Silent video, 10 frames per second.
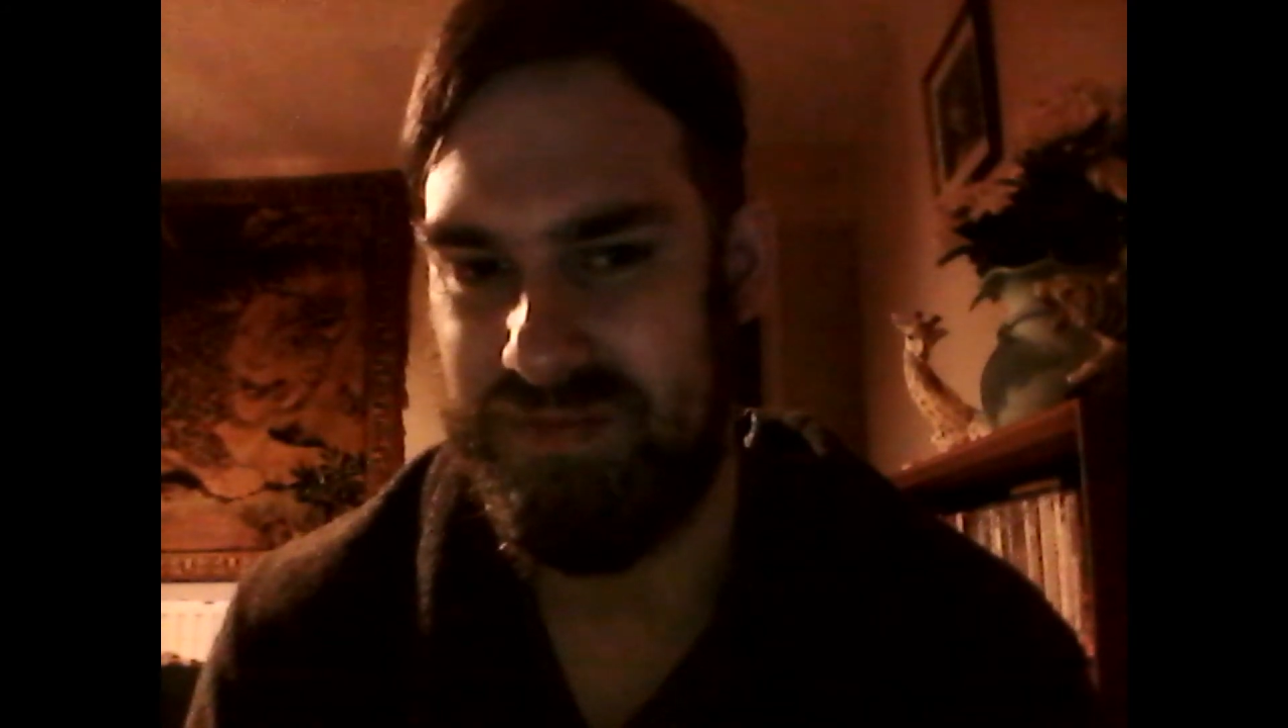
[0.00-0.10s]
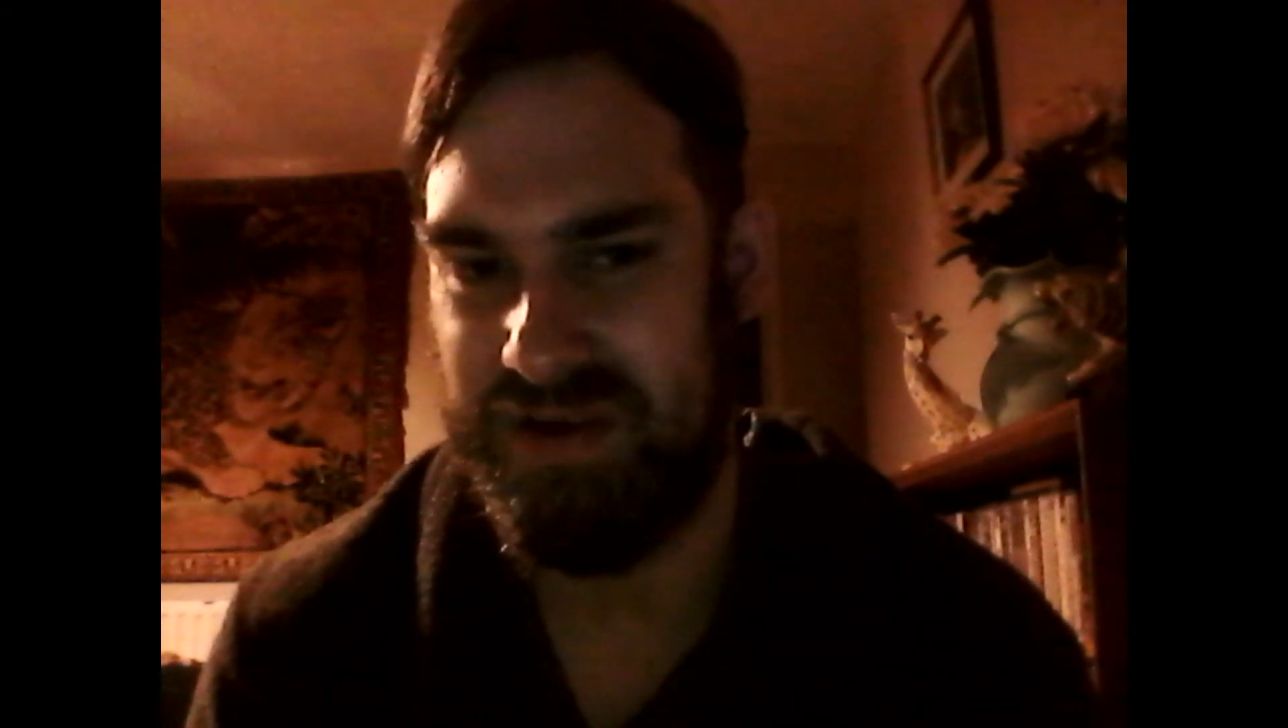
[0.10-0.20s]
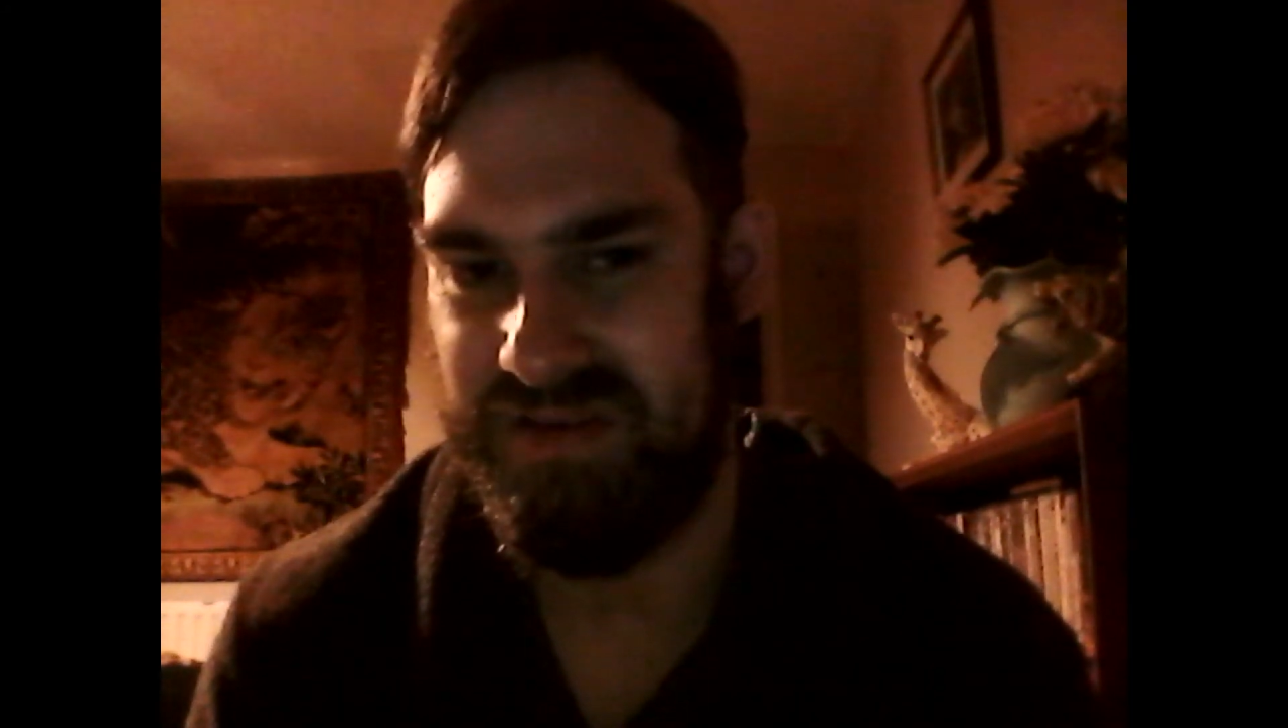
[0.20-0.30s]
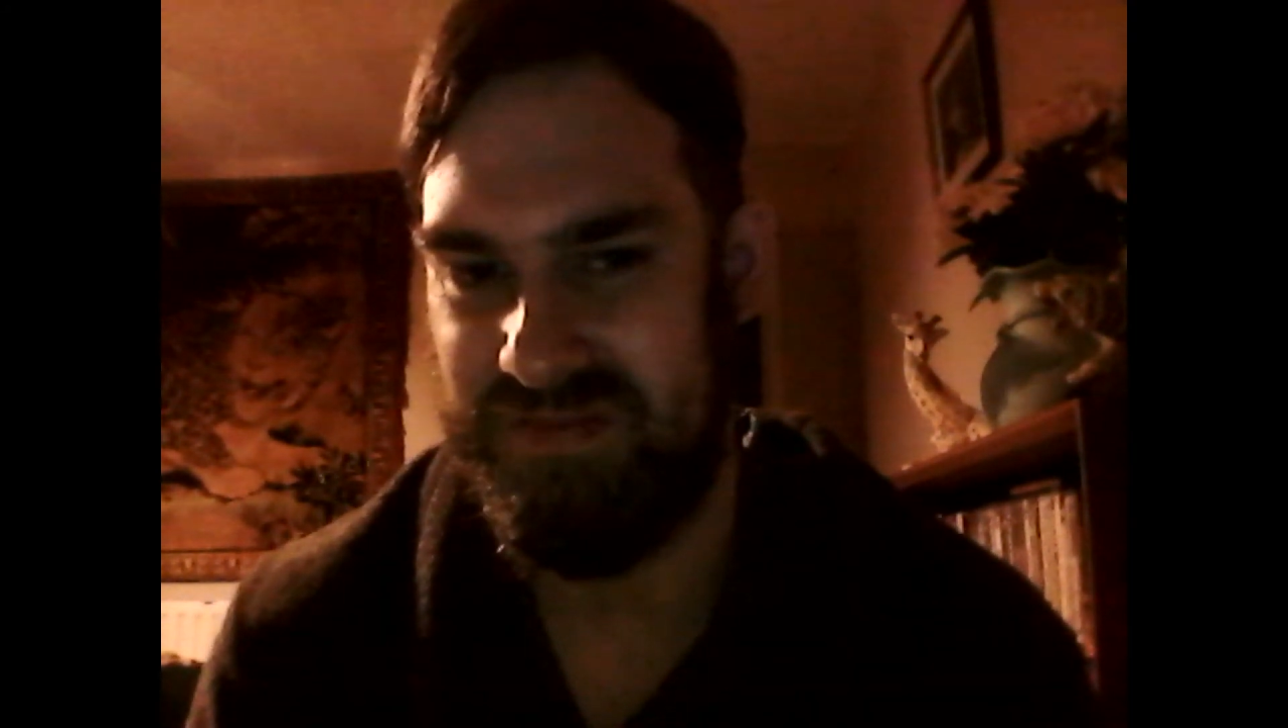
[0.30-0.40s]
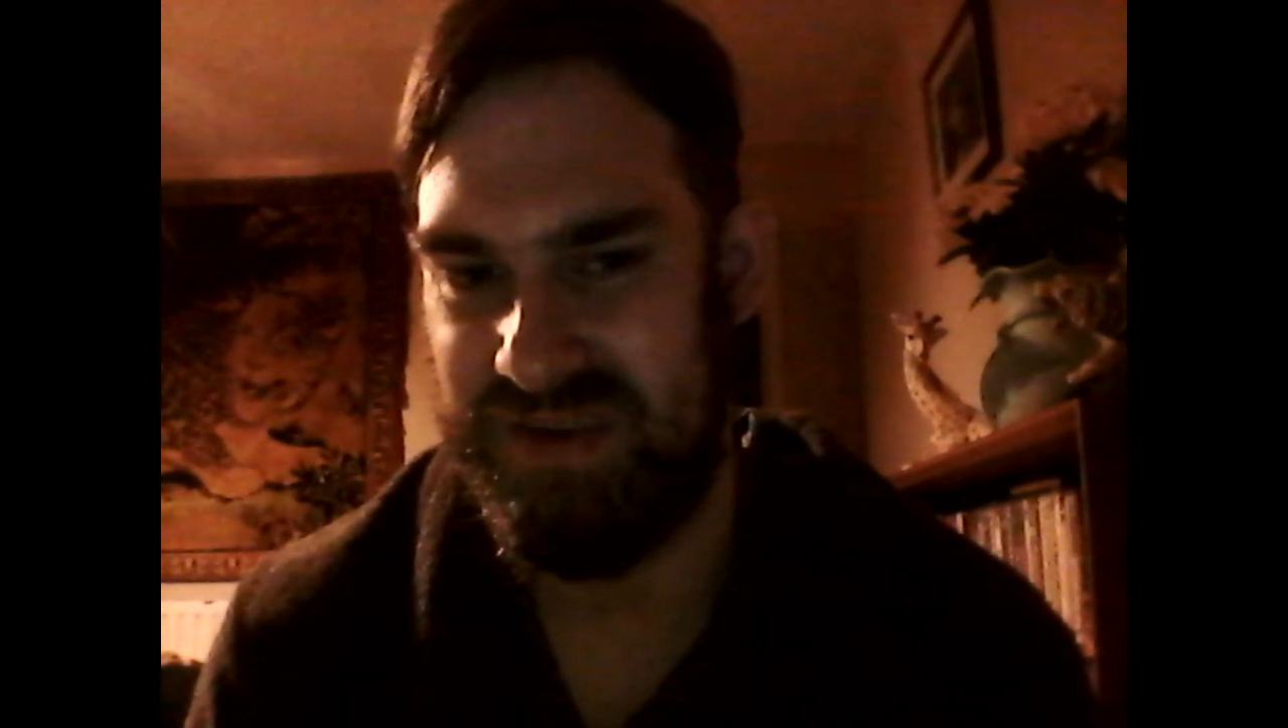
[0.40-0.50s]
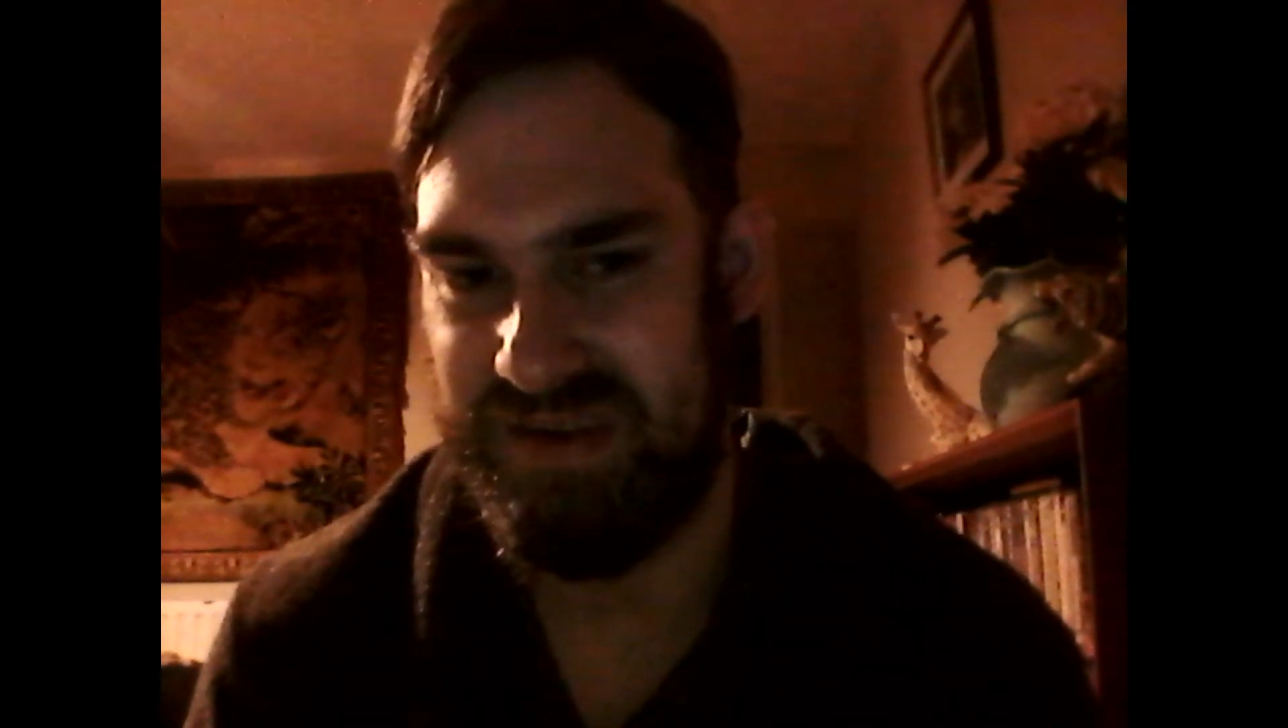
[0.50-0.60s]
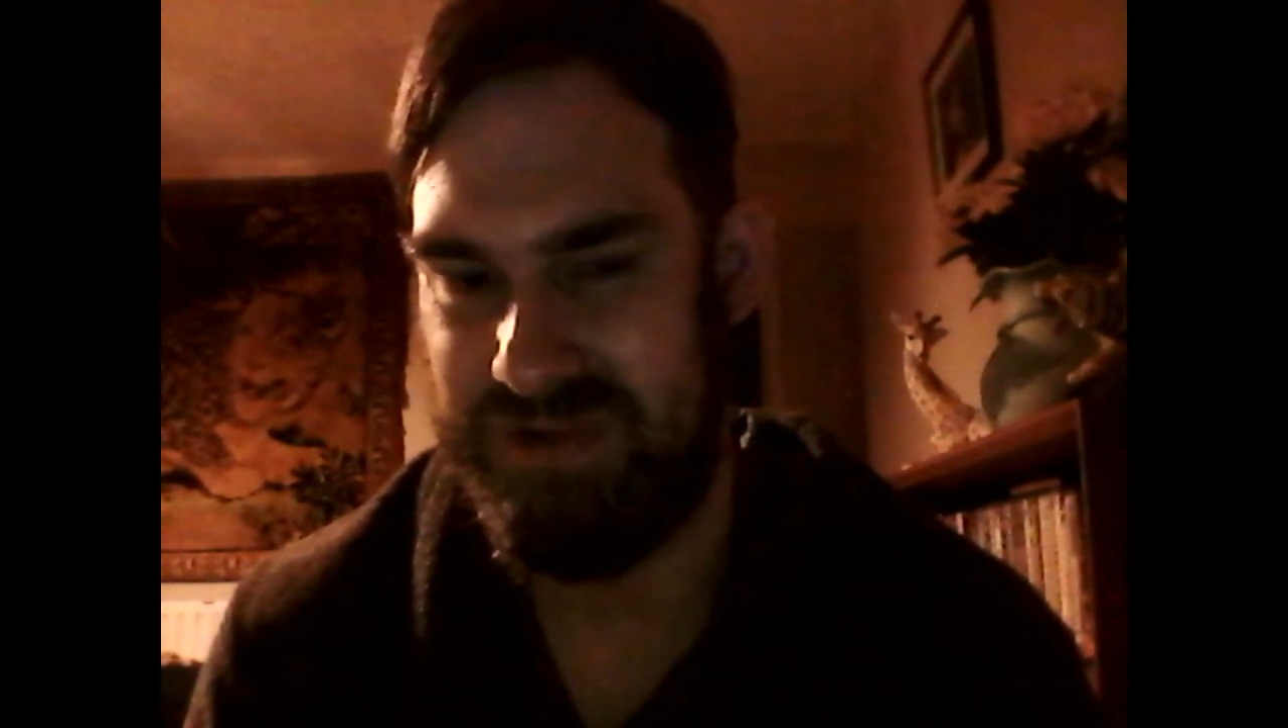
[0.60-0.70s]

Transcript: moments,